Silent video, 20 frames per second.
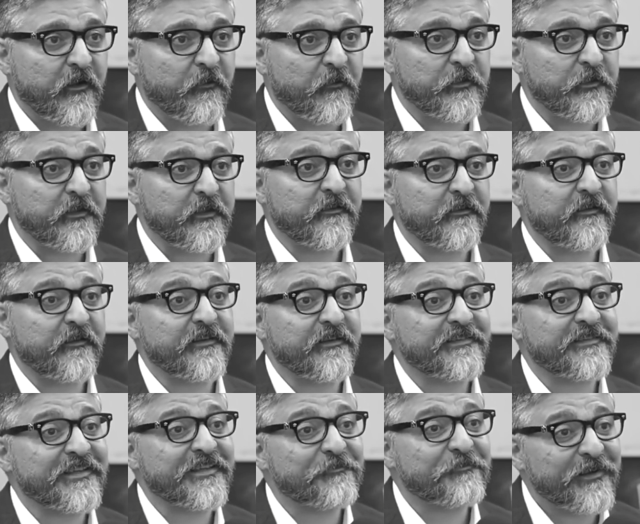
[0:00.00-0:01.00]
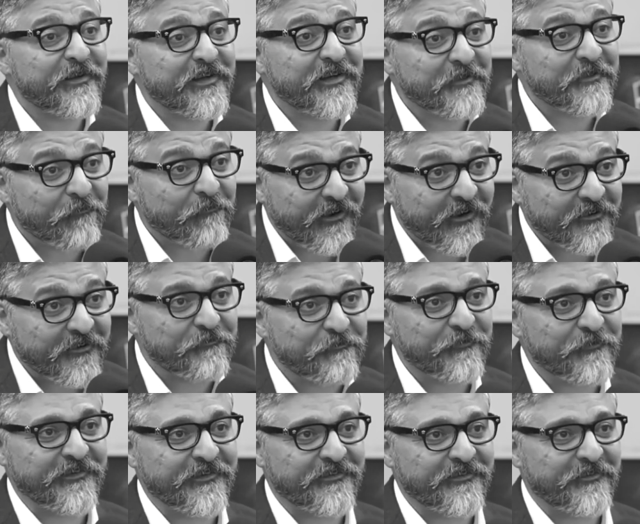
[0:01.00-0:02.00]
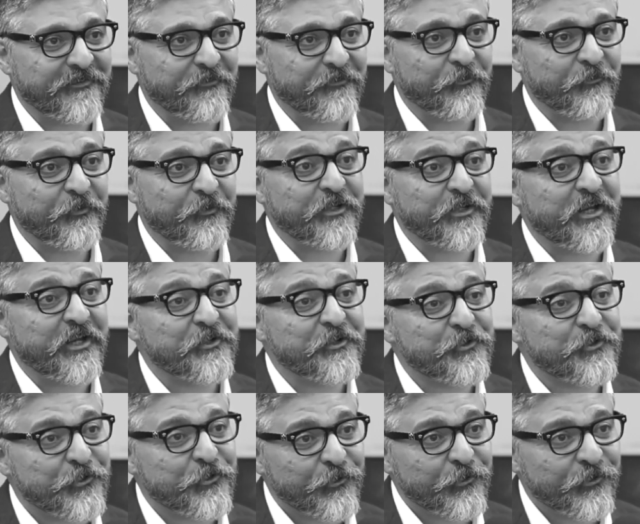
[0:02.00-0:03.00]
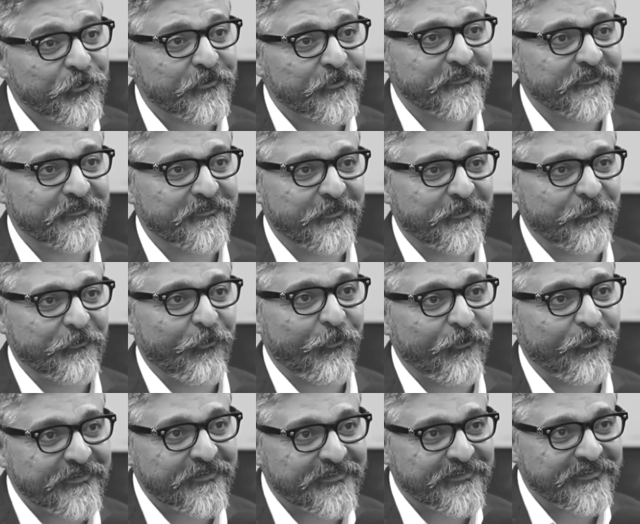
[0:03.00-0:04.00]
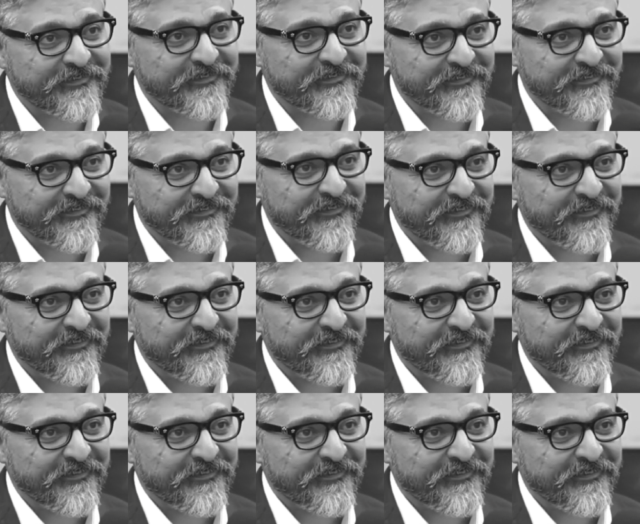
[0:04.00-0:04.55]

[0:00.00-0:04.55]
which has an assessment department, which ensures the quality